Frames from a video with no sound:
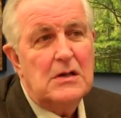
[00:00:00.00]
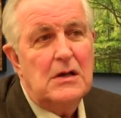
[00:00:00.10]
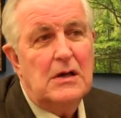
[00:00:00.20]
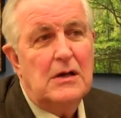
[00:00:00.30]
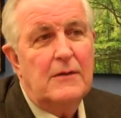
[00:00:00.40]

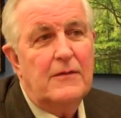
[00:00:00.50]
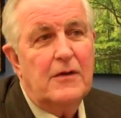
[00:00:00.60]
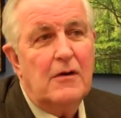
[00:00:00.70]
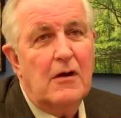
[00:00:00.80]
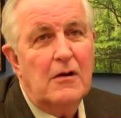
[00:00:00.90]

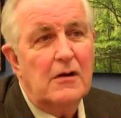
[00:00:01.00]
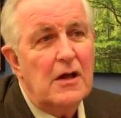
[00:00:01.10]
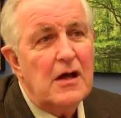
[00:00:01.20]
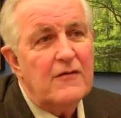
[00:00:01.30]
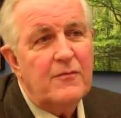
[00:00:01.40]
There aren't a
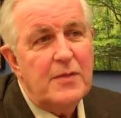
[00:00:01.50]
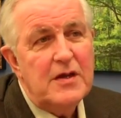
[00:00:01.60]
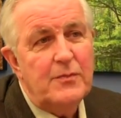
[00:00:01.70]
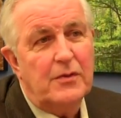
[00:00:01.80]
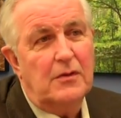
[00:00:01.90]
lot of
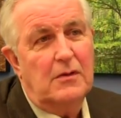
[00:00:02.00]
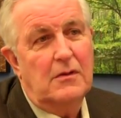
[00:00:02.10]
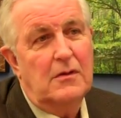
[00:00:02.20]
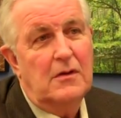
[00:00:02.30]
people